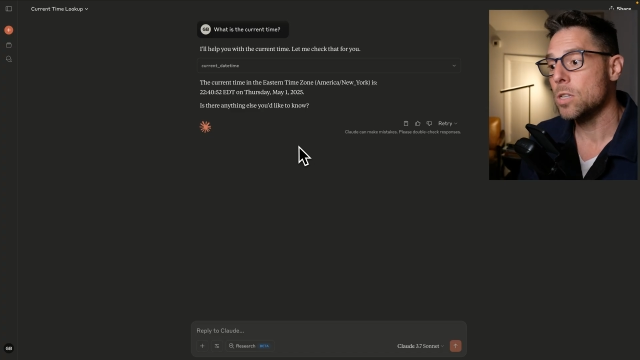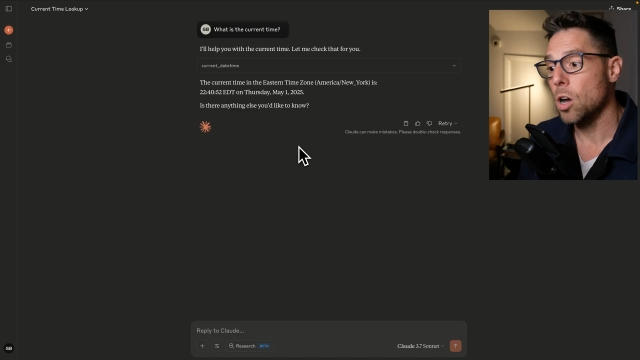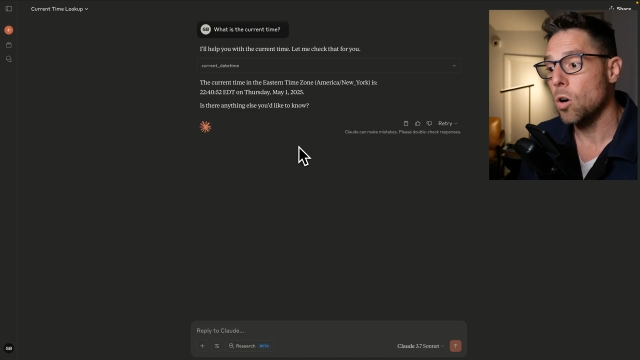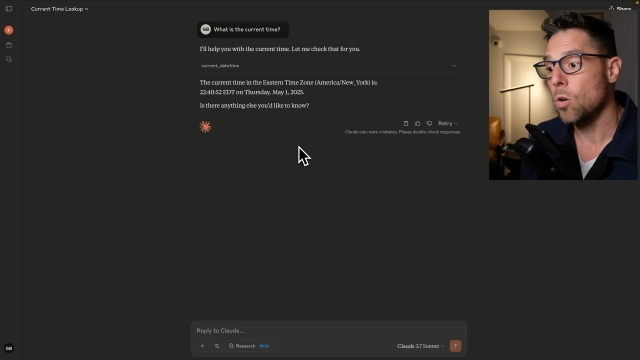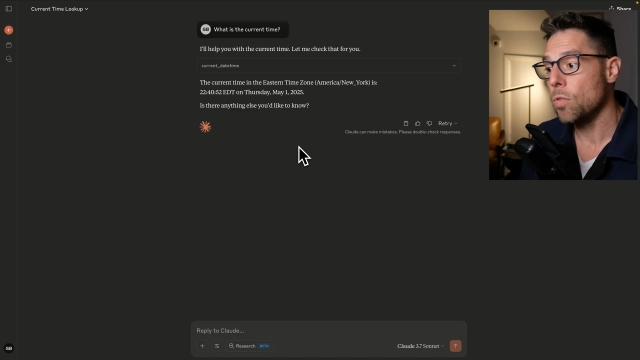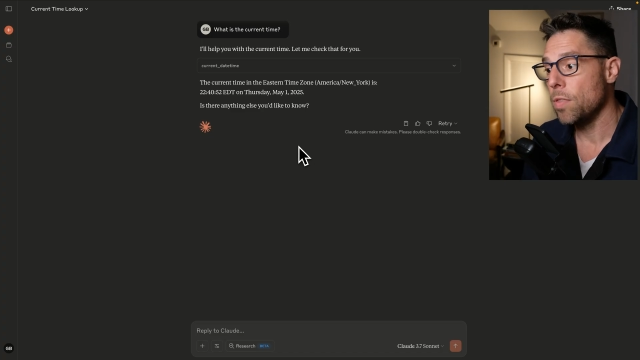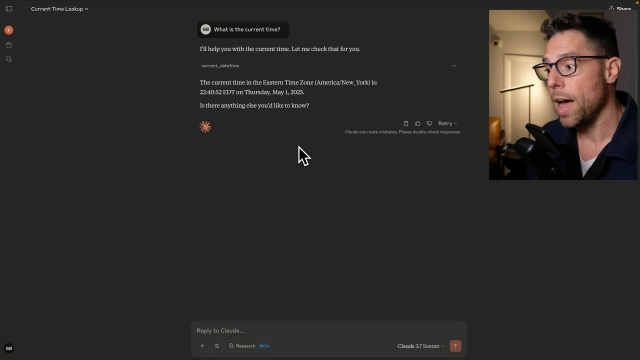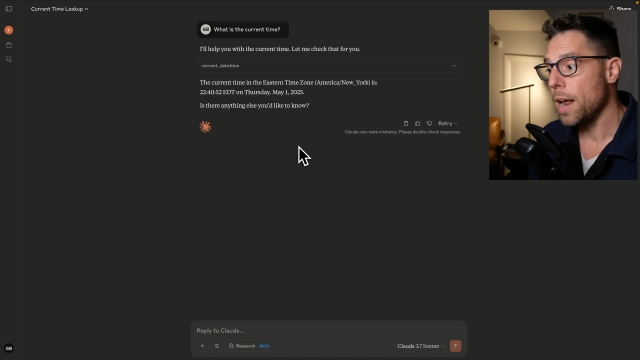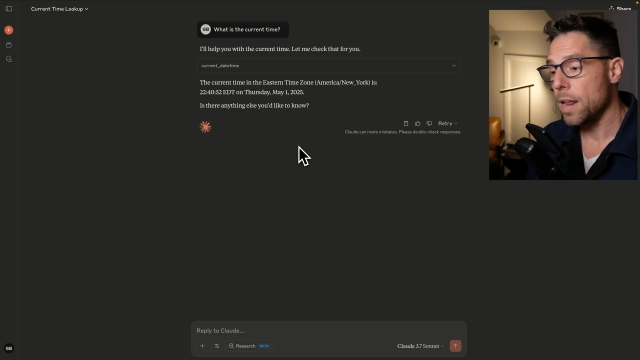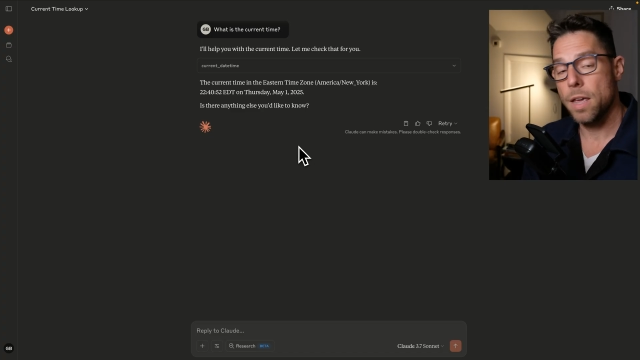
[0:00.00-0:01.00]
so
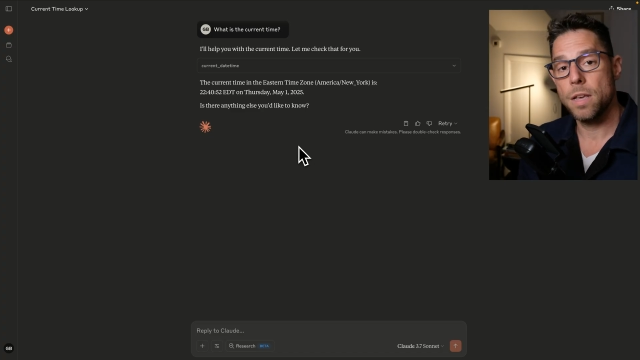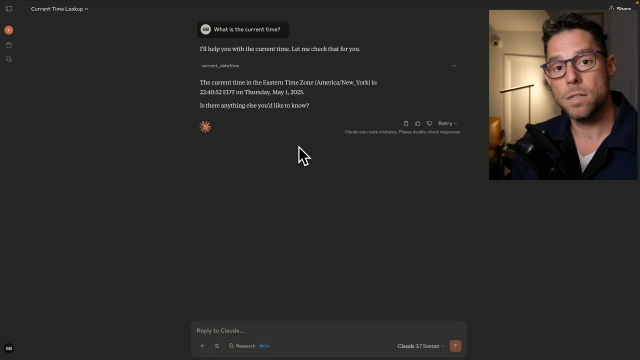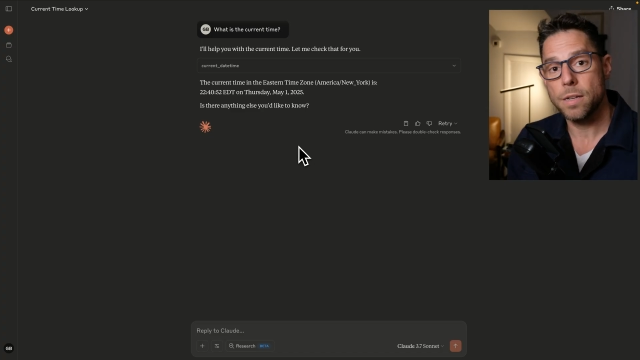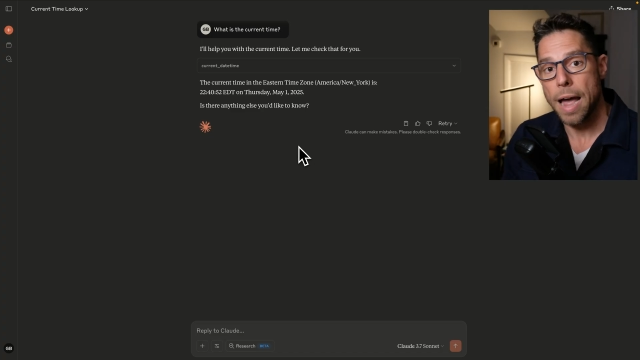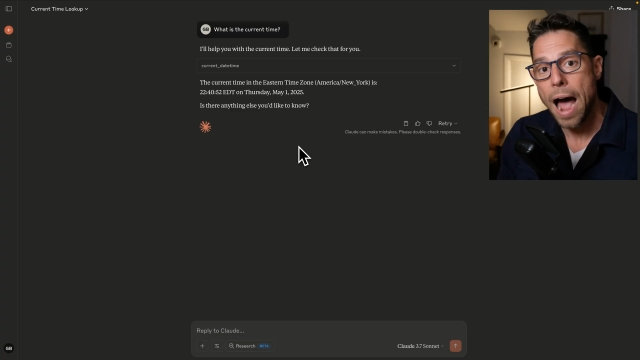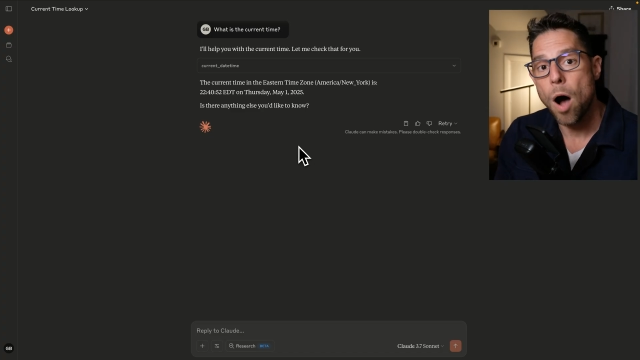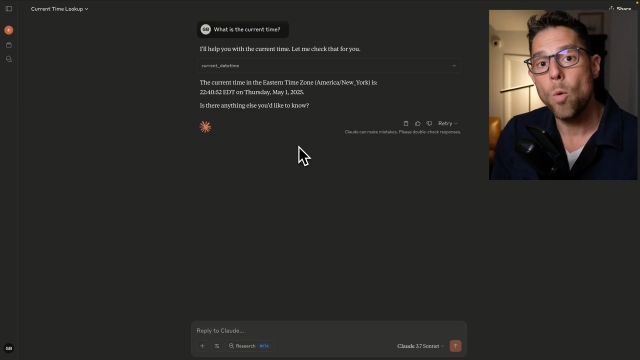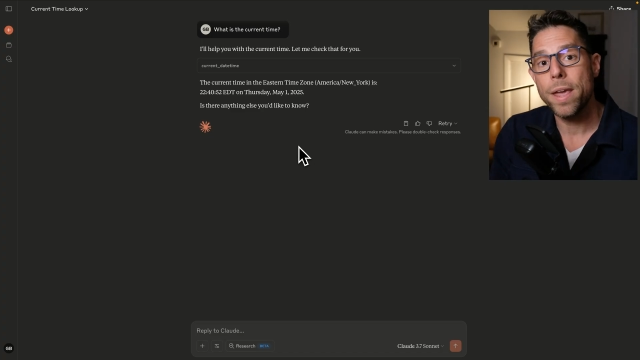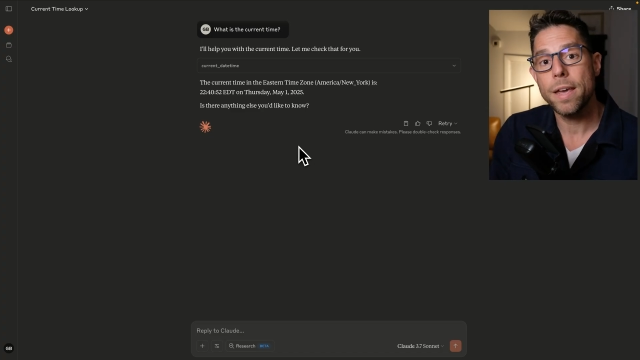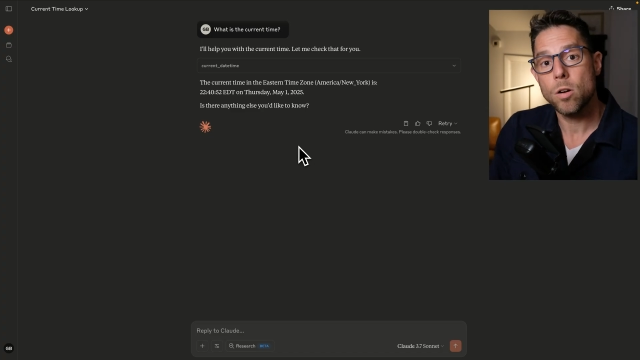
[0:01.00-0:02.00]
that is how
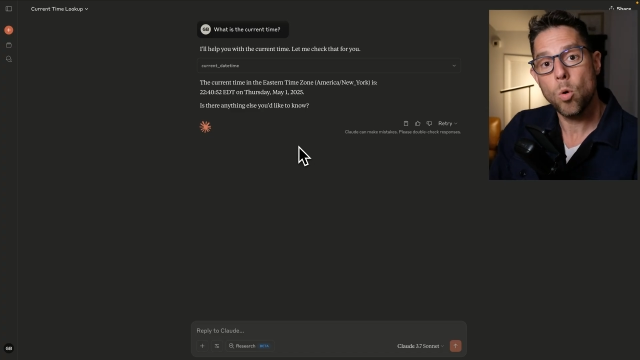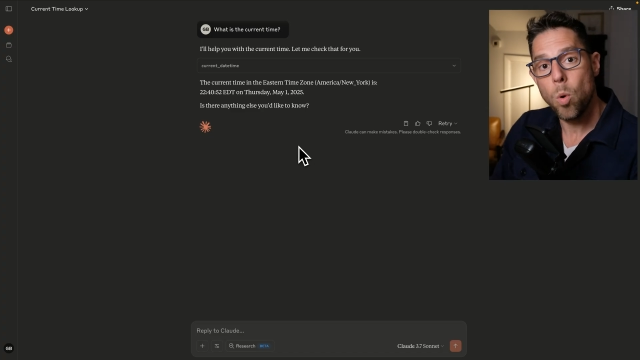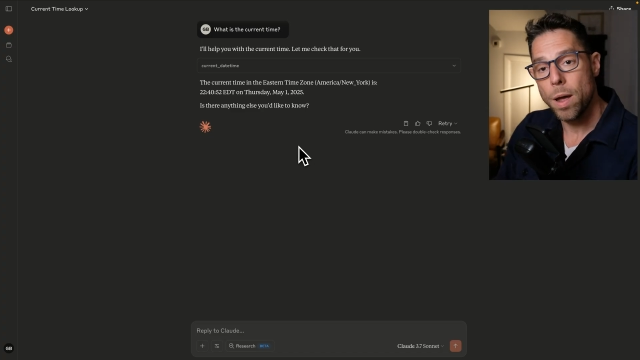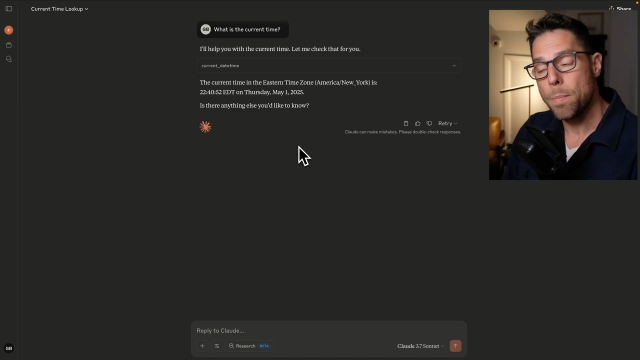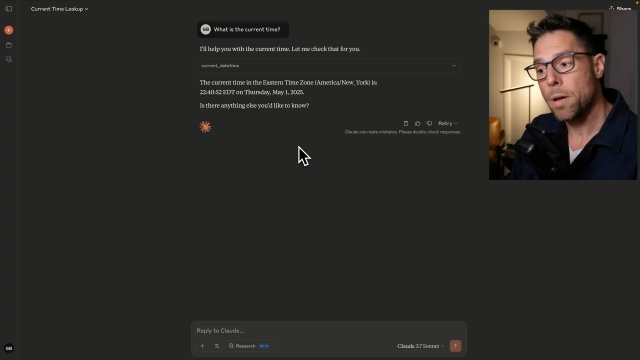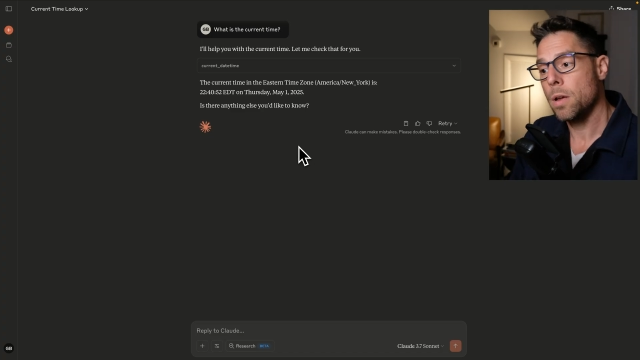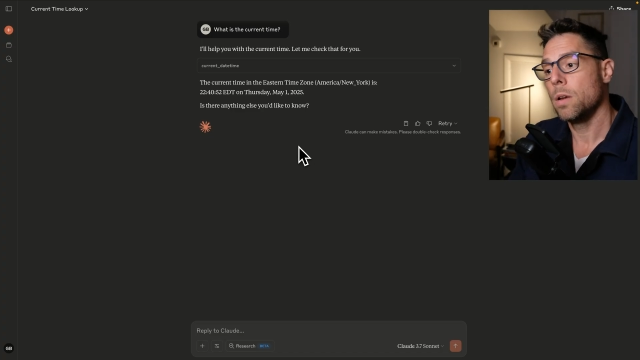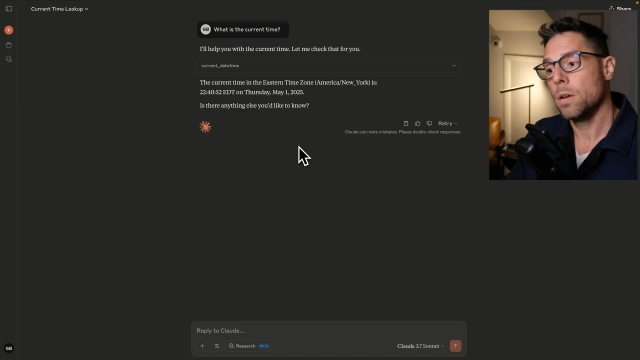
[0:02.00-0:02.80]
we equip